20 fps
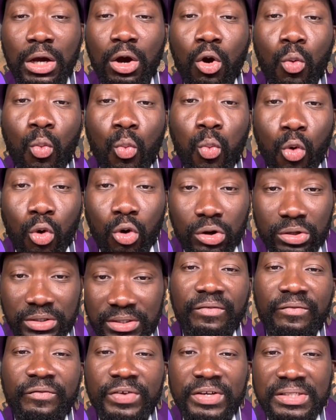
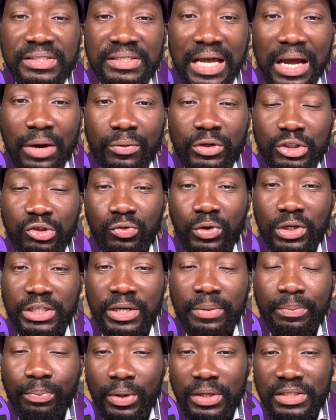what visa
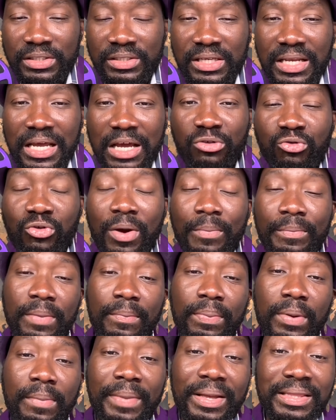restriction policy that Trump
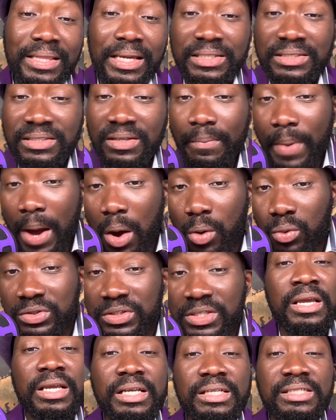implemented is
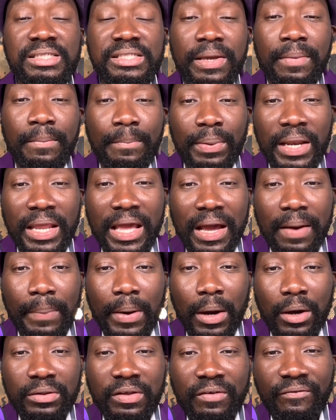about. It's simply
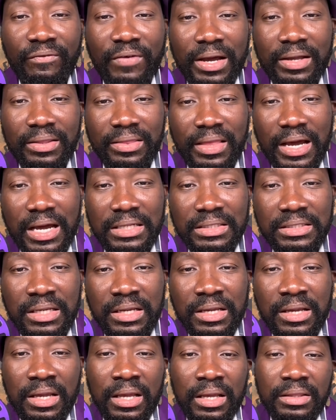about the fact that
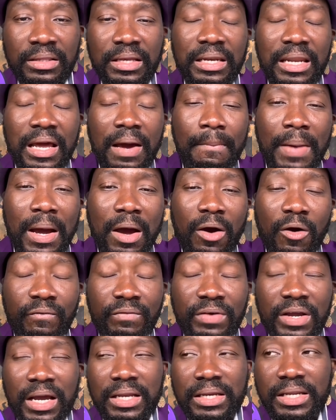the number
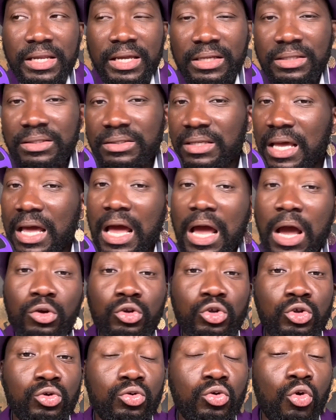of Ghanaians are
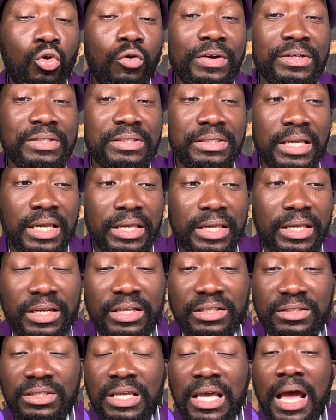overstaying
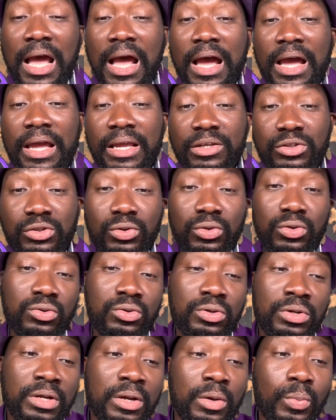is high,
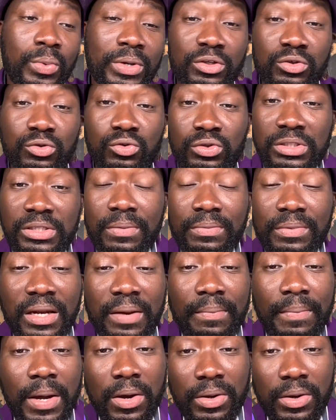so we need to do something about